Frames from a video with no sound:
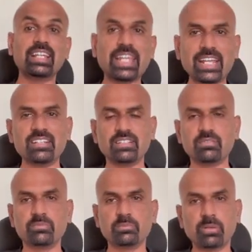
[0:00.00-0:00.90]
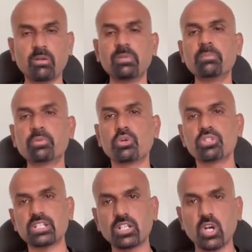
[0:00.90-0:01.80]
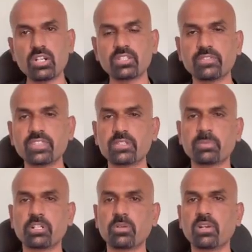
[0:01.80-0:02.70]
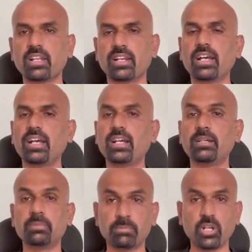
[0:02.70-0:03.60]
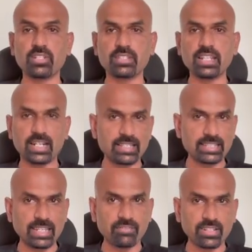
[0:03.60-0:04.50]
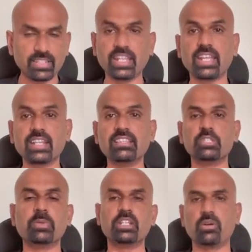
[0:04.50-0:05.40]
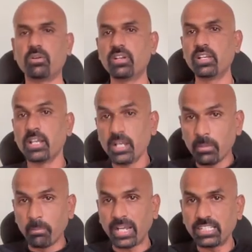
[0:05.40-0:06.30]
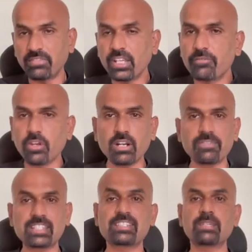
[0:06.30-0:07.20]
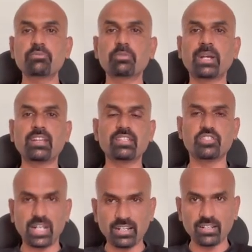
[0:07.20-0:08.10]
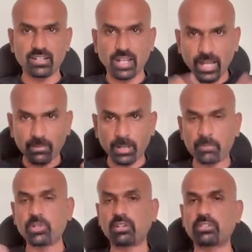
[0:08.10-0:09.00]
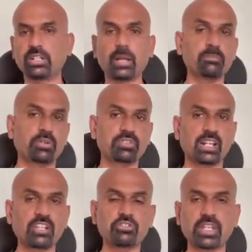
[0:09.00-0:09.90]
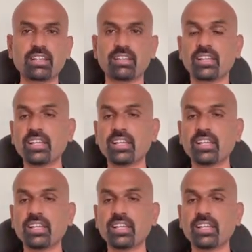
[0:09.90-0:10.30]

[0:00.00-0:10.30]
end, probably pros and cons of this particular uh, policy? Let us see everything in this video. By the way, if you are a first time to my channel, I am I'm Doctor I'm Professor Rajasekaran.